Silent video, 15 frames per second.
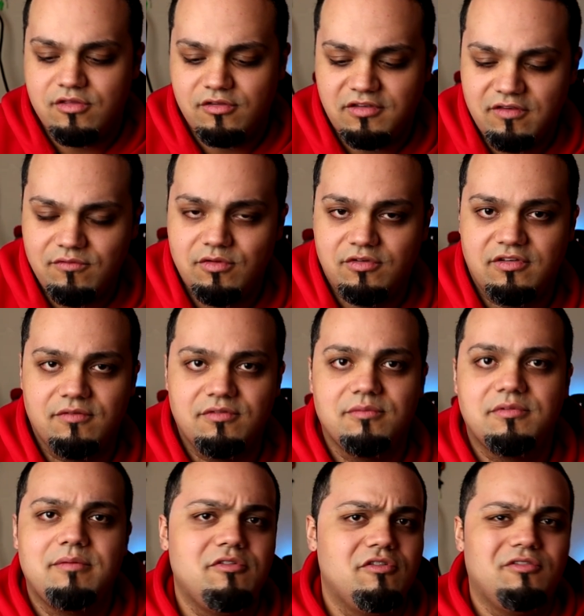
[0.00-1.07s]
Just give yourself
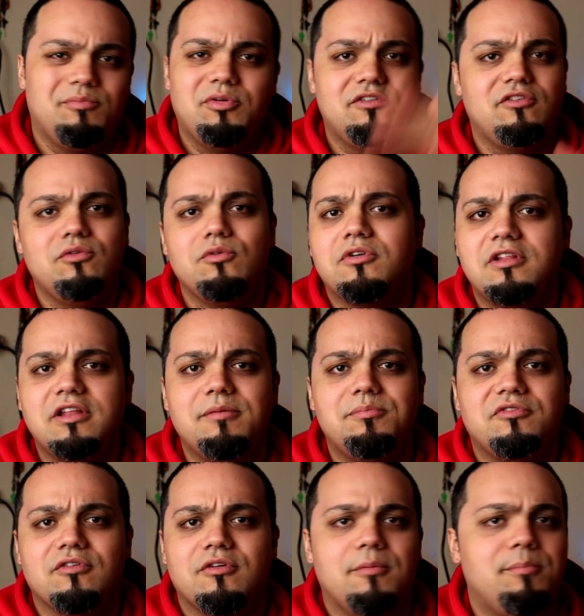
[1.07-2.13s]
sometimes. You just put two
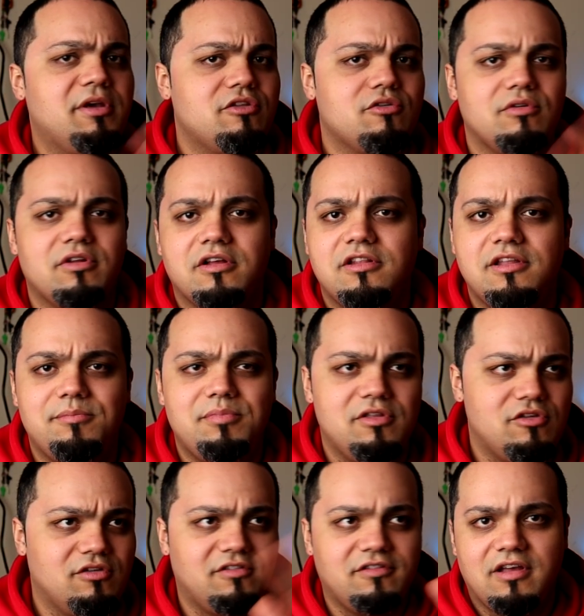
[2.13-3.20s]
clips or a picture in a clip
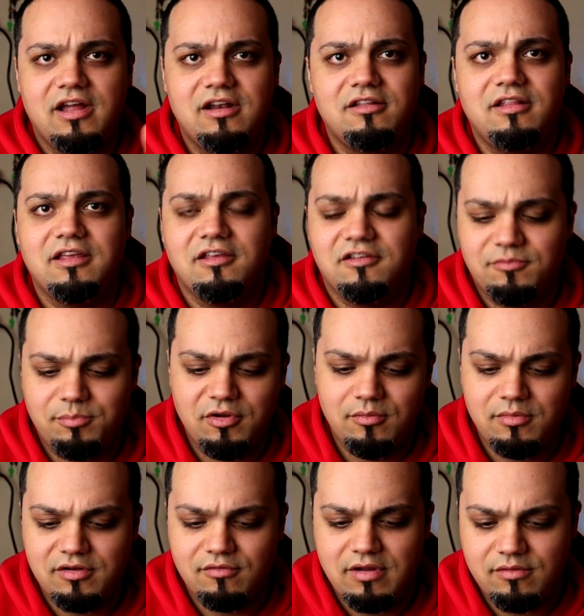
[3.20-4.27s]
and just kind of like
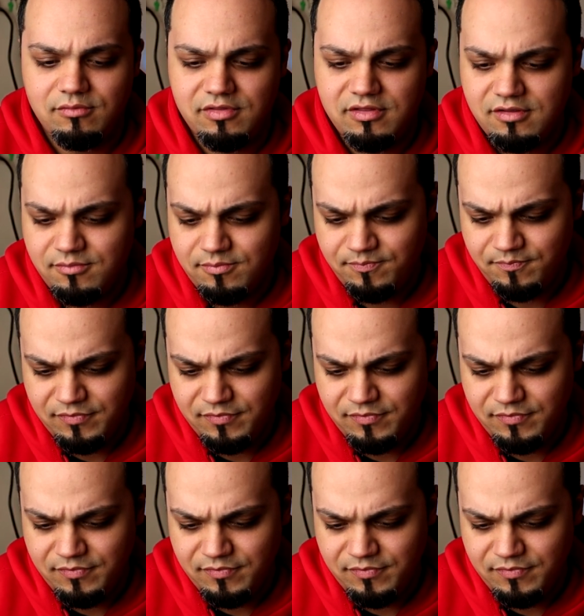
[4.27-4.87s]
experiment around with it.